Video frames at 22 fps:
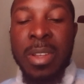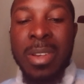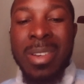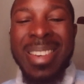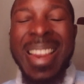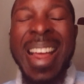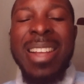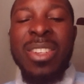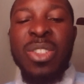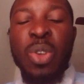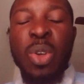
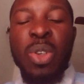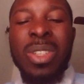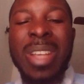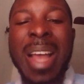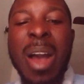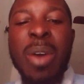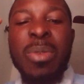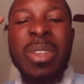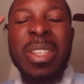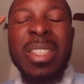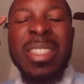That's just
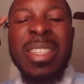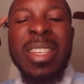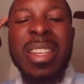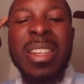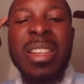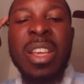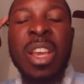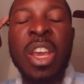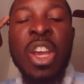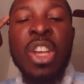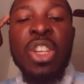how the team
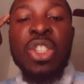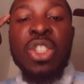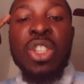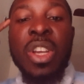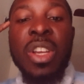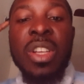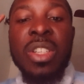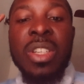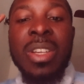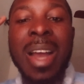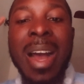
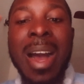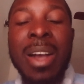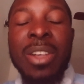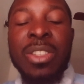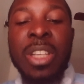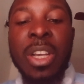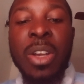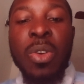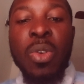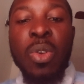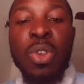changed our
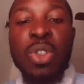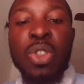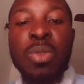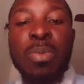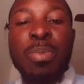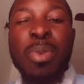psychology.